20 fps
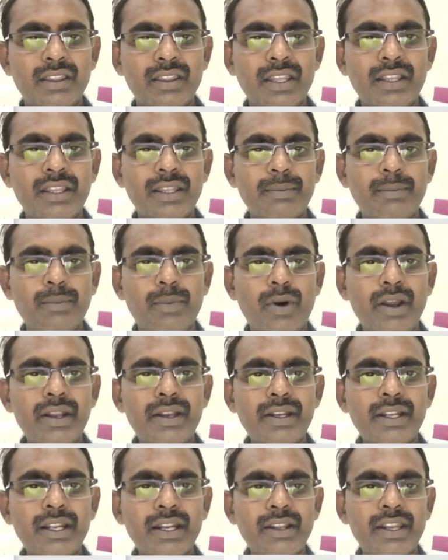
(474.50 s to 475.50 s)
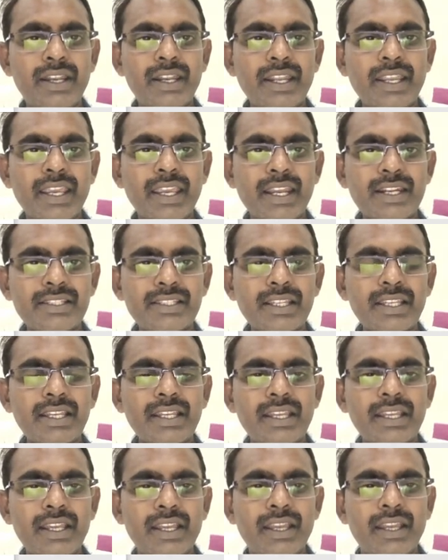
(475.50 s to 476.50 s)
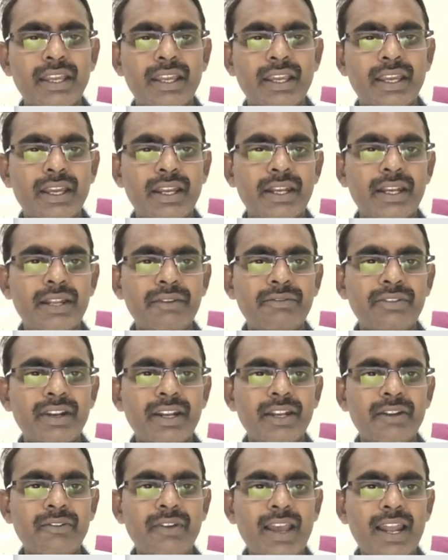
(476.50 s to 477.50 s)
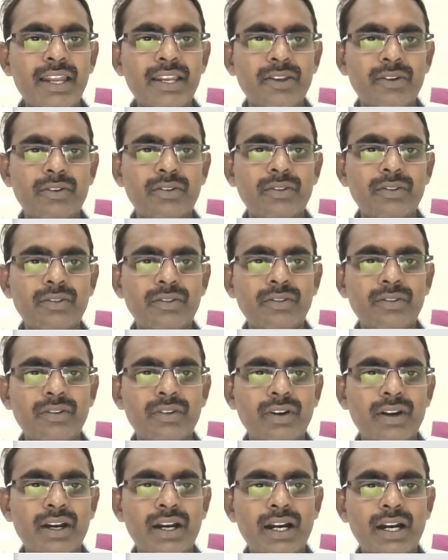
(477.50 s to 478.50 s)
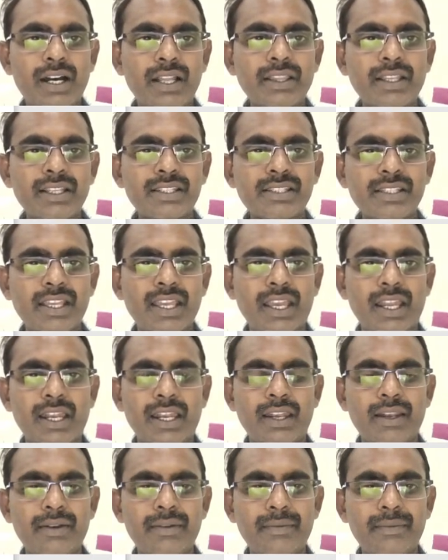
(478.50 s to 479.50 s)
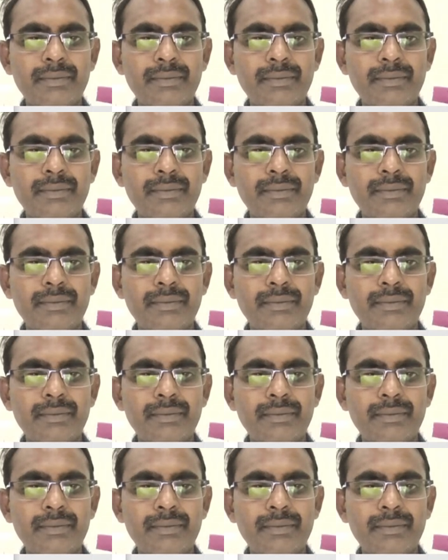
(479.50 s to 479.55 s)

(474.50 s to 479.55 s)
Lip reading: Then the pointer indicates the definite value on the scale.